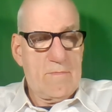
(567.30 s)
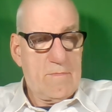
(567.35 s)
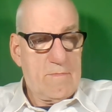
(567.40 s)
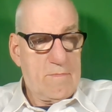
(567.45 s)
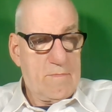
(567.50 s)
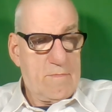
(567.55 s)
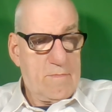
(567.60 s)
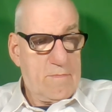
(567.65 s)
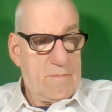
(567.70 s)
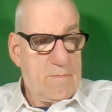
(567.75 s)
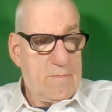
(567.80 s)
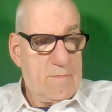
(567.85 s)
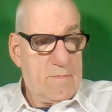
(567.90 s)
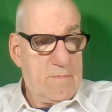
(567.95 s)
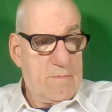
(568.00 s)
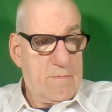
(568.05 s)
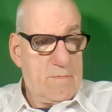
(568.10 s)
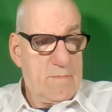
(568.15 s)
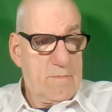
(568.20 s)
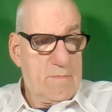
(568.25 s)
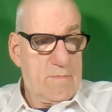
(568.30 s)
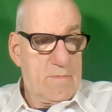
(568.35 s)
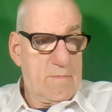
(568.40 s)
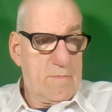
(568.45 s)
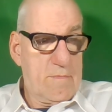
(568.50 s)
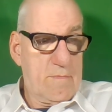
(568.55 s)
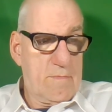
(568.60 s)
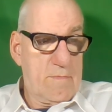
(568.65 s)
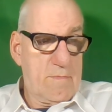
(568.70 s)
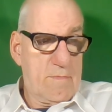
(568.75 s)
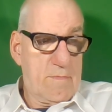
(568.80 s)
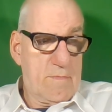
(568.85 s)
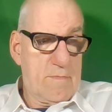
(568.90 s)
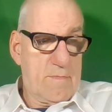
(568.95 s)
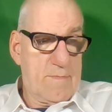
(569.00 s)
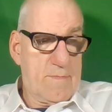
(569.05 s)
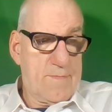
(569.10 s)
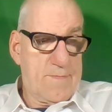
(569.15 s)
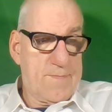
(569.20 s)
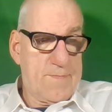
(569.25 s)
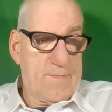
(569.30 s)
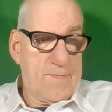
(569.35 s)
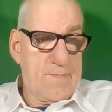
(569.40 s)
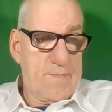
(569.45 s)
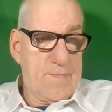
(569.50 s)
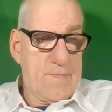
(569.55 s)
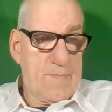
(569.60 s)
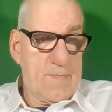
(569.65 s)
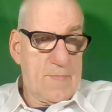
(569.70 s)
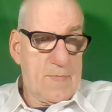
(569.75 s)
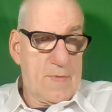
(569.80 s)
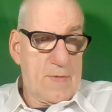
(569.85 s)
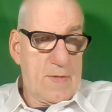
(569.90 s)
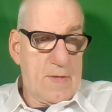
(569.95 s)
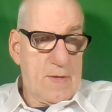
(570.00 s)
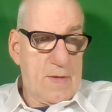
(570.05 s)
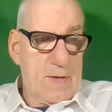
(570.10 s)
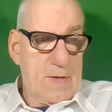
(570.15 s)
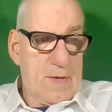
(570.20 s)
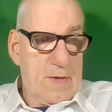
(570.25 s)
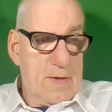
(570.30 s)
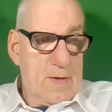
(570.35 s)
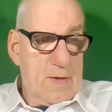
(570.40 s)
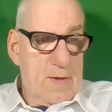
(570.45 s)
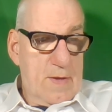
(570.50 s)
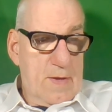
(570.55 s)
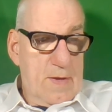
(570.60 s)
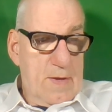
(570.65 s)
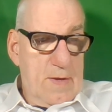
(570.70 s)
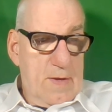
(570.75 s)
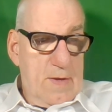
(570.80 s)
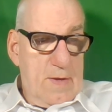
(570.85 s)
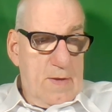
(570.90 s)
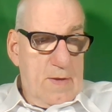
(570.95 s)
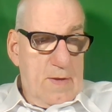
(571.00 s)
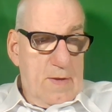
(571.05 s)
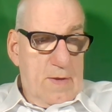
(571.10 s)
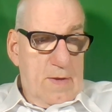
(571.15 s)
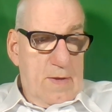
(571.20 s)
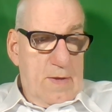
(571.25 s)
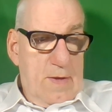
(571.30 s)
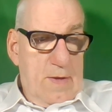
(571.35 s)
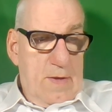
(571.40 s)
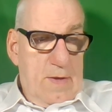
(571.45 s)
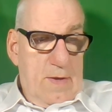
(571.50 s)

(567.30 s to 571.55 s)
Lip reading: [no speech]